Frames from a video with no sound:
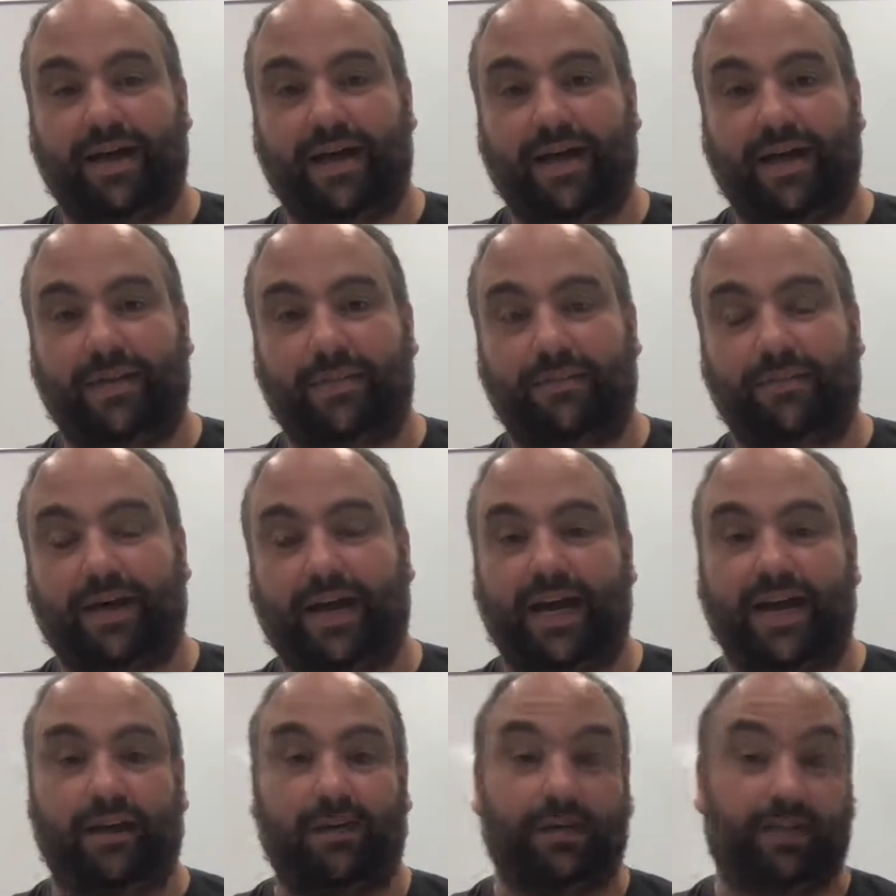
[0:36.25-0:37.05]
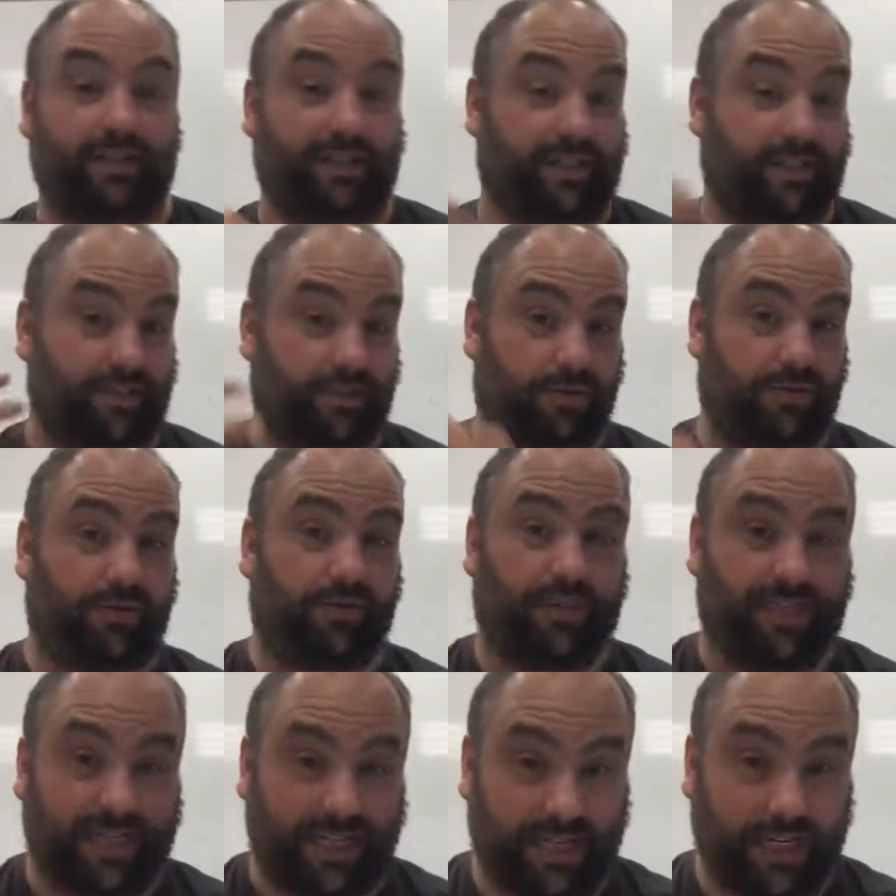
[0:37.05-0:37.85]
I always like to
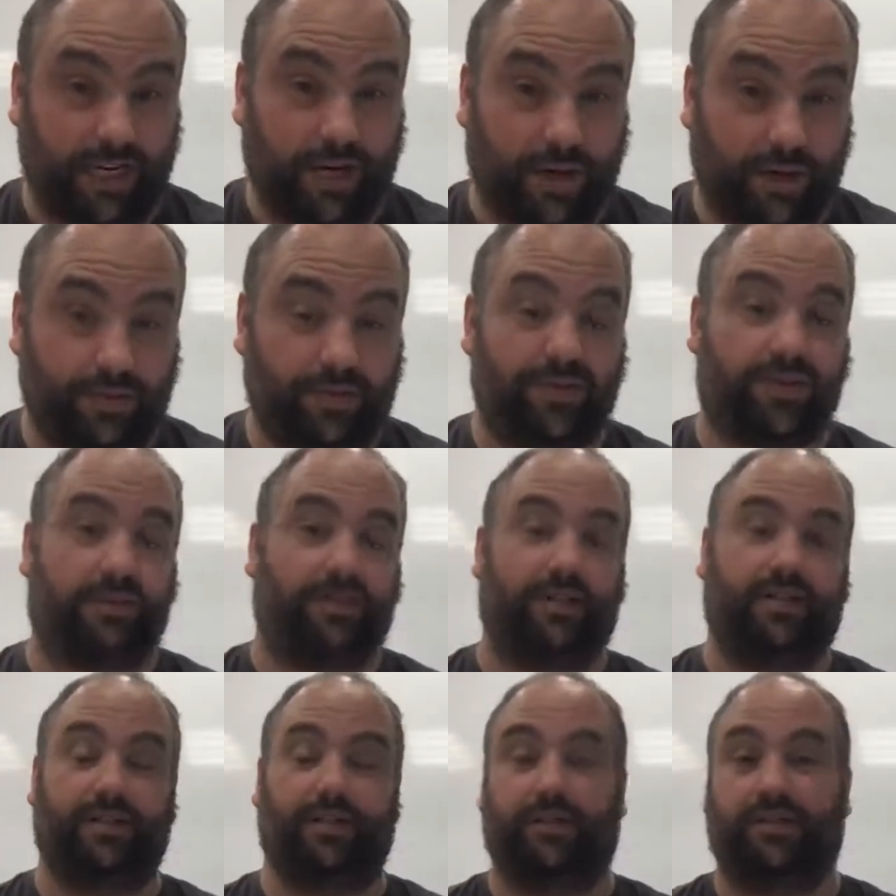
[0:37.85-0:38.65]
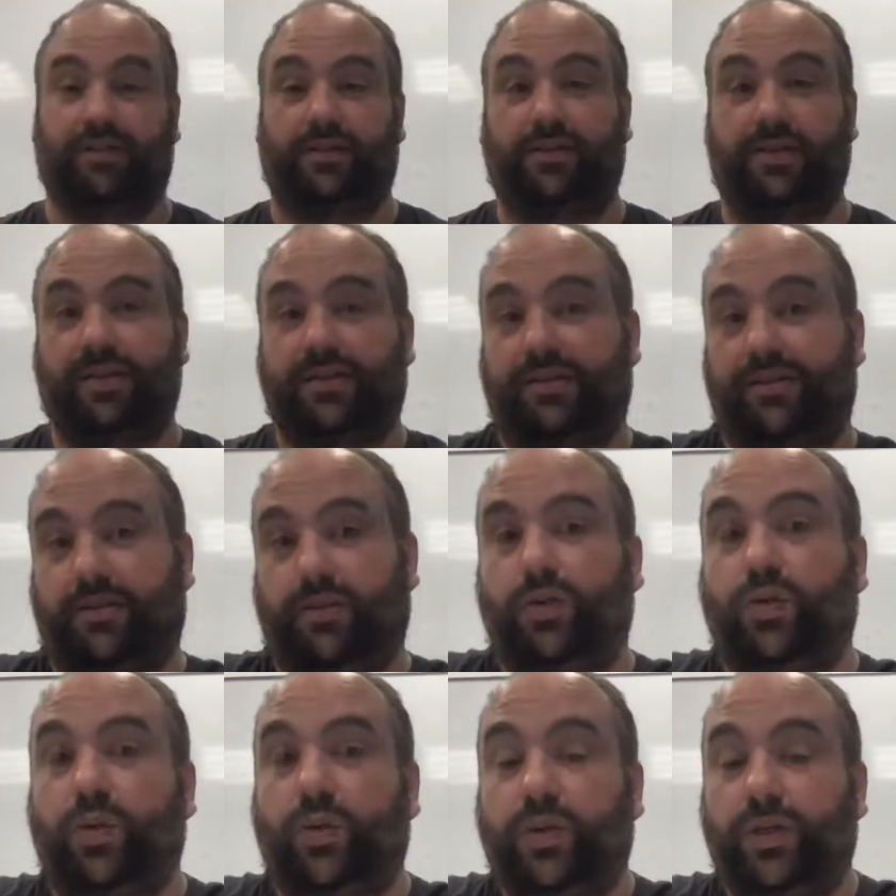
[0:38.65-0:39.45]
scribble down notes because it's always
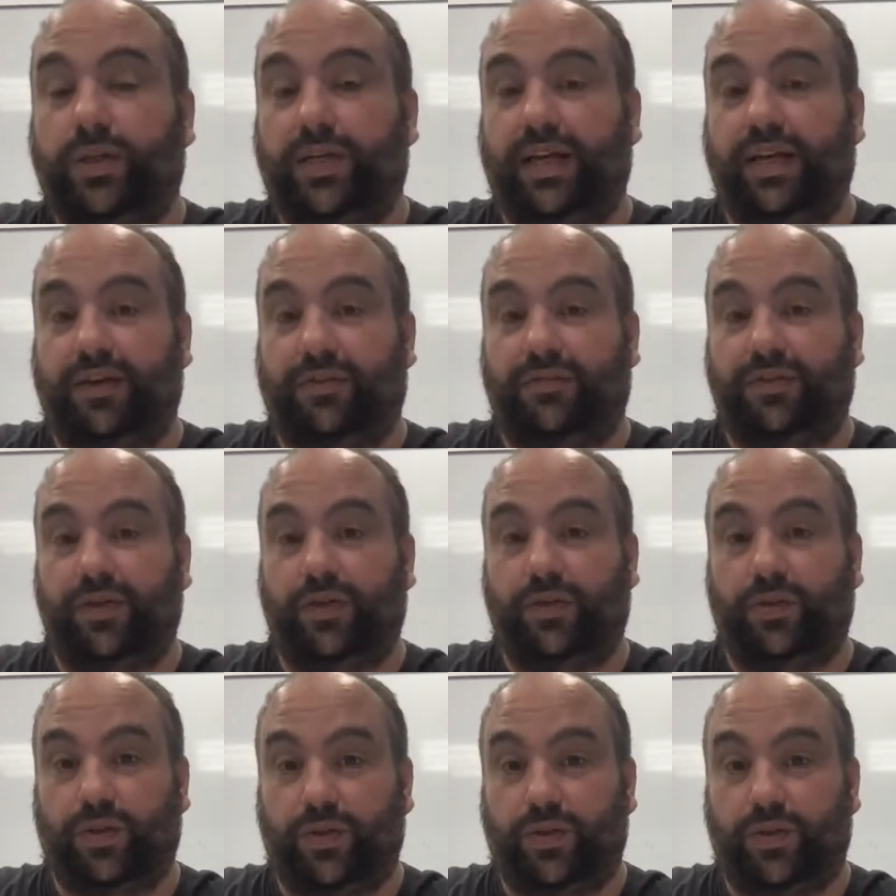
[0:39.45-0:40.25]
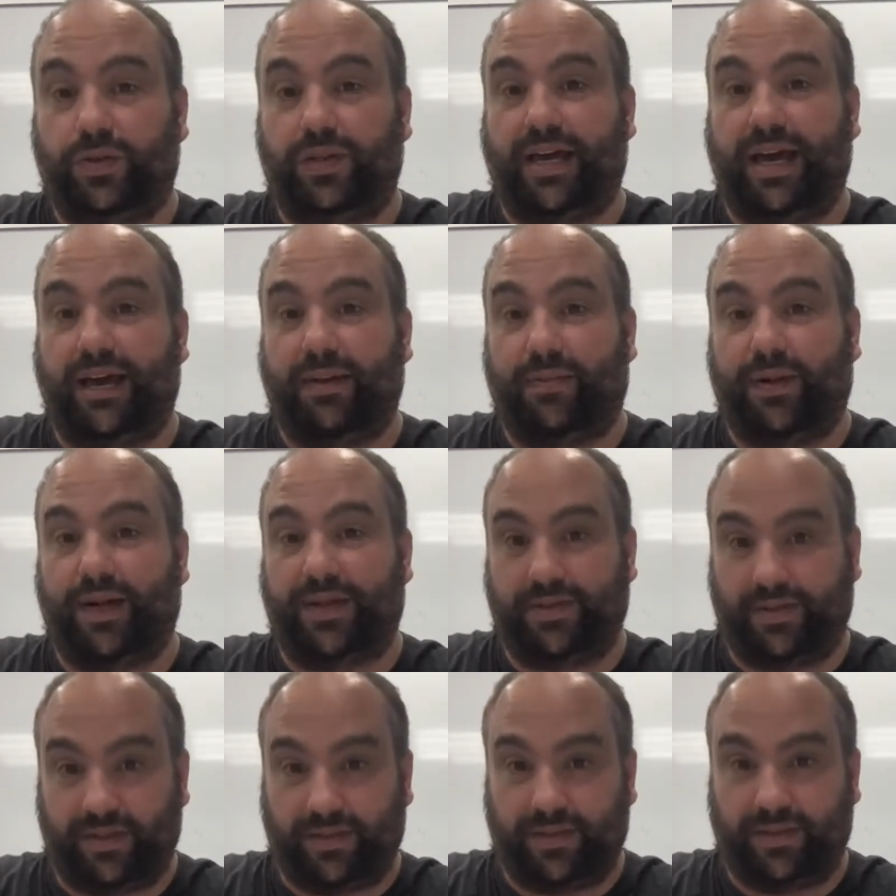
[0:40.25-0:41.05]
good if you do that
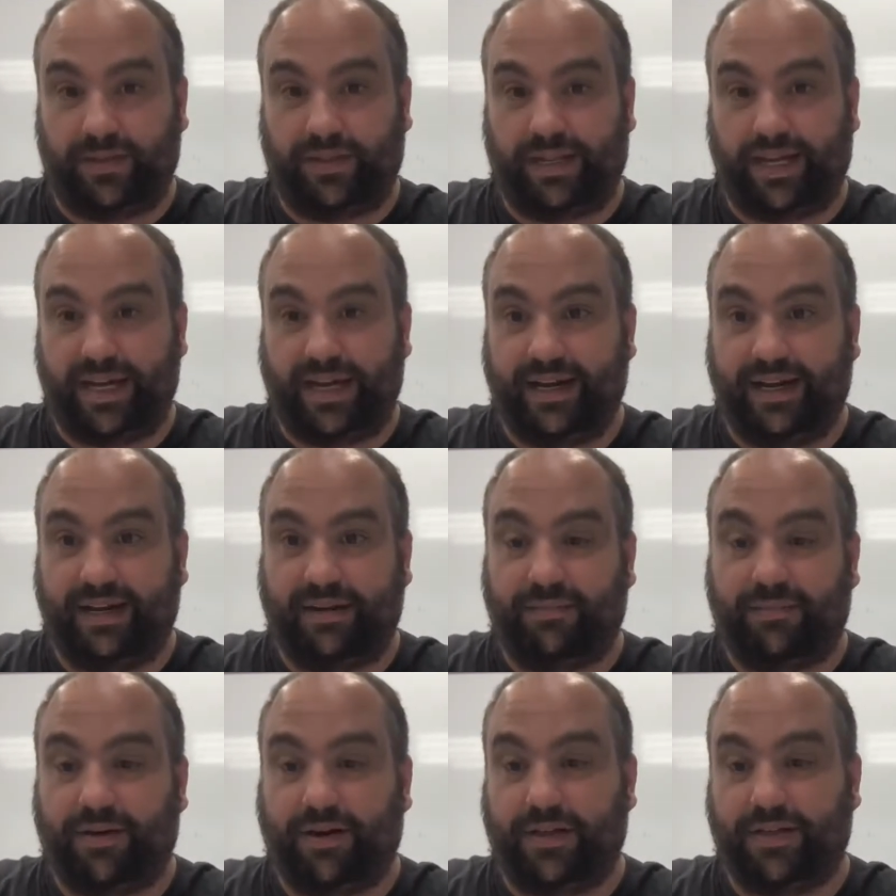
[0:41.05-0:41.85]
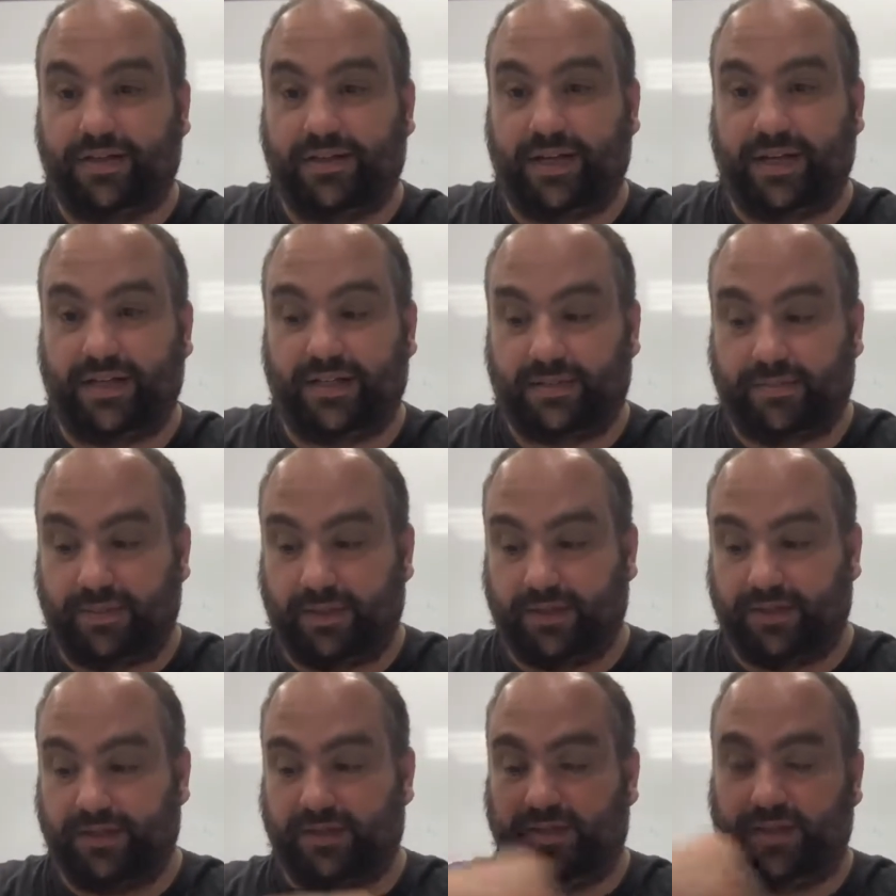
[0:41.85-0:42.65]
whilst you're doing the editing process
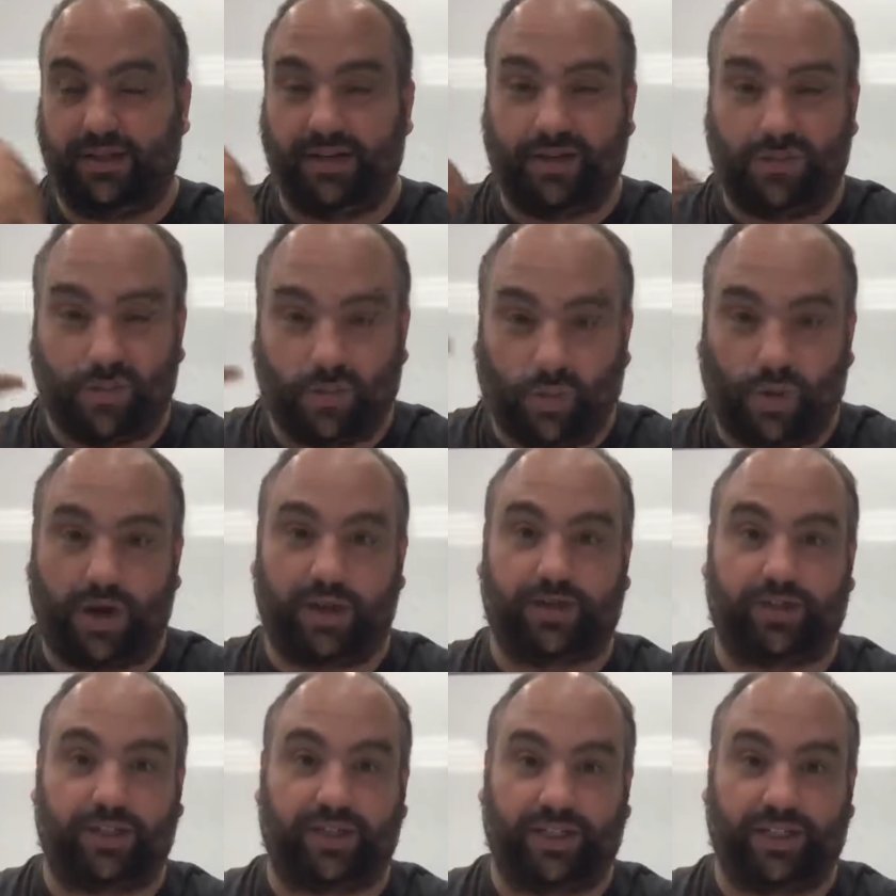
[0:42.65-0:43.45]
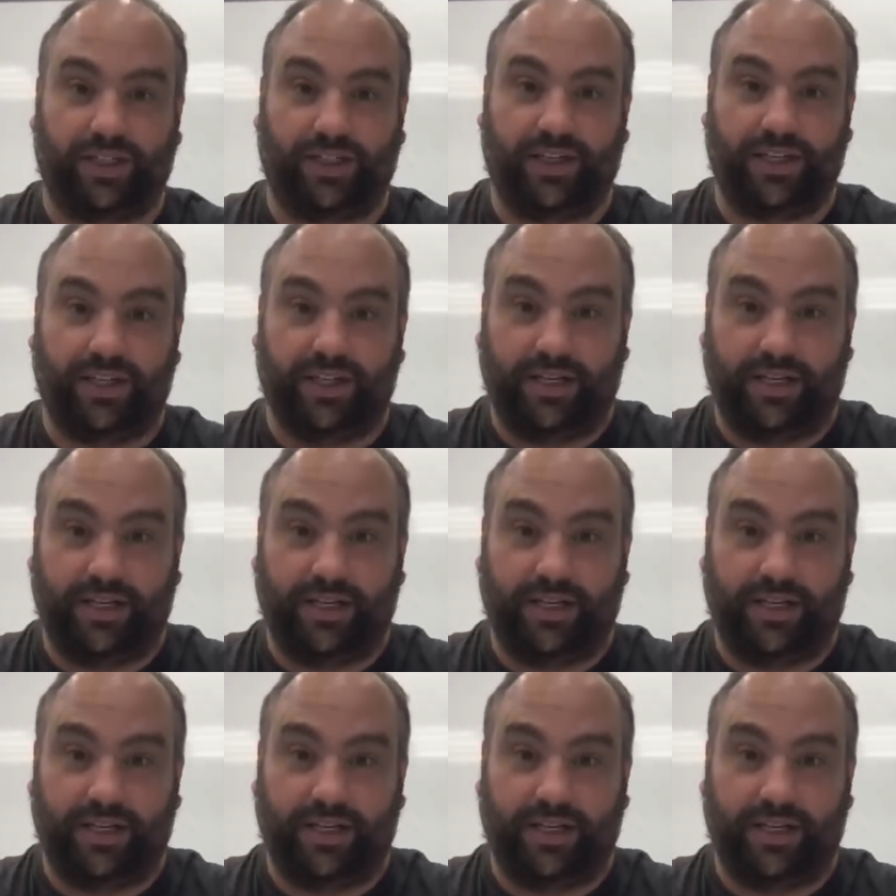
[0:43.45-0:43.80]
because you got to watch